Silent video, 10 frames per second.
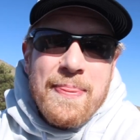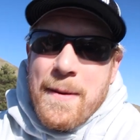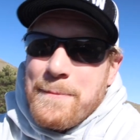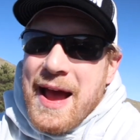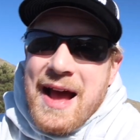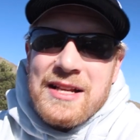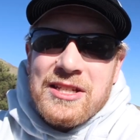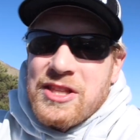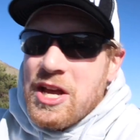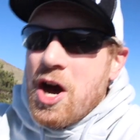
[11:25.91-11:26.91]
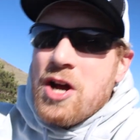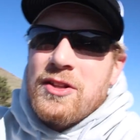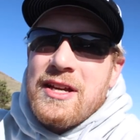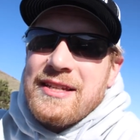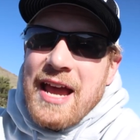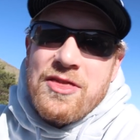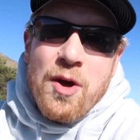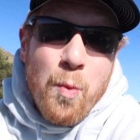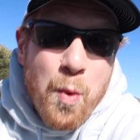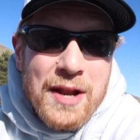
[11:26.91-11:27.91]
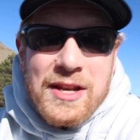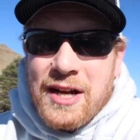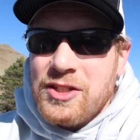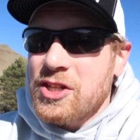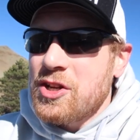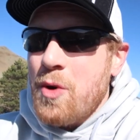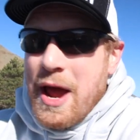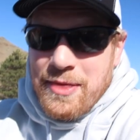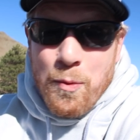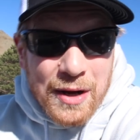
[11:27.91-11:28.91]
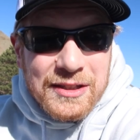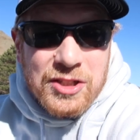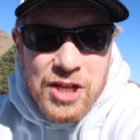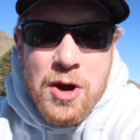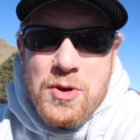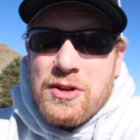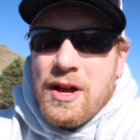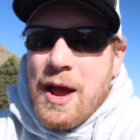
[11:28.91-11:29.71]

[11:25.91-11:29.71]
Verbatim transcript: the bads, the uglies, and the what nots to do, and the what to, to do,